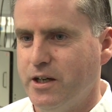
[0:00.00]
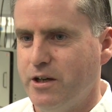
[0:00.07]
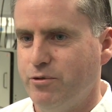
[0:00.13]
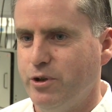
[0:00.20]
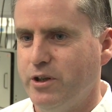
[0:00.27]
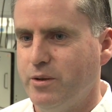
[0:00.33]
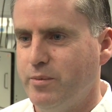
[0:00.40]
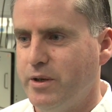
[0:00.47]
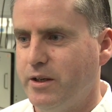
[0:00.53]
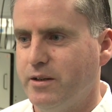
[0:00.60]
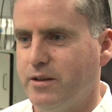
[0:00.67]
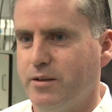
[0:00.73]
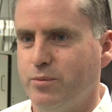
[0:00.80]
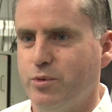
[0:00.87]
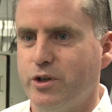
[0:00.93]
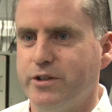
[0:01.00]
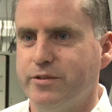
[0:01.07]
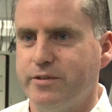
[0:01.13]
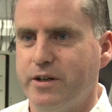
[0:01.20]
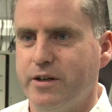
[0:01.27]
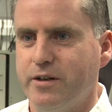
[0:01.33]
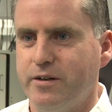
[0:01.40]
If we can make a point of
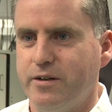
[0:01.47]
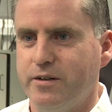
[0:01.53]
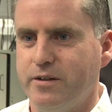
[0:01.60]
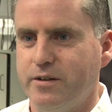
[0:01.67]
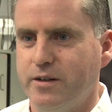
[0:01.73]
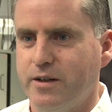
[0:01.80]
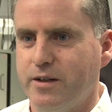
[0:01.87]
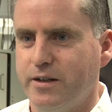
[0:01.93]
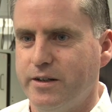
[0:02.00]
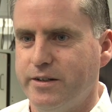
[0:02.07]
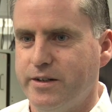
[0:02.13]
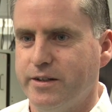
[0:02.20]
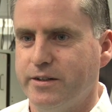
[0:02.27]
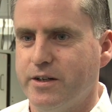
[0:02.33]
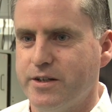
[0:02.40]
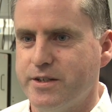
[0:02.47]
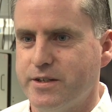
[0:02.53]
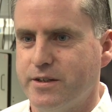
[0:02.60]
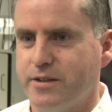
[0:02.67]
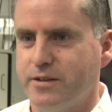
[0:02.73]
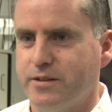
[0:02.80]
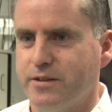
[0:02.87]
care
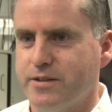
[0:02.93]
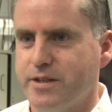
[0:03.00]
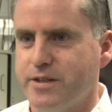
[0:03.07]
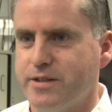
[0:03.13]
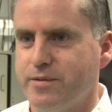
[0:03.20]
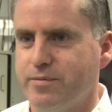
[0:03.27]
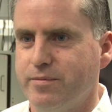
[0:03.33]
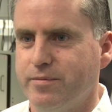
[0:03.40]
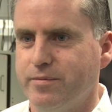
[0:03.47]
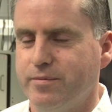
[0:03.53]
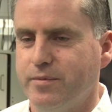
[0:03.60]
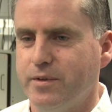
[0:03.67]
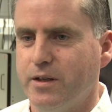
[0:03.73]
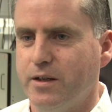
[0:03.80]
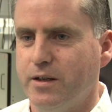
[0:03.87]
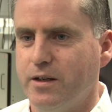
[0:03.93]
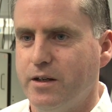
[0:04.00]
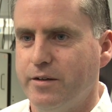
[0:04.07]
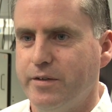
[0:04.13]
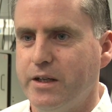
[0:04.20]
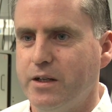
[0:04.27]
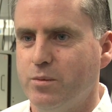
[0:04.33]
diagnostic system
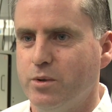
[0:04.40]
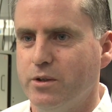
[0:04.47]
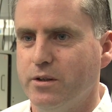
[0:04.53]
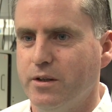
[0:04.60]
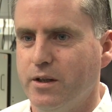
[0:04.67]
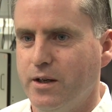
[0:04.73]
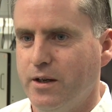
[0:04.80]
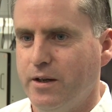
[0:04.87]
available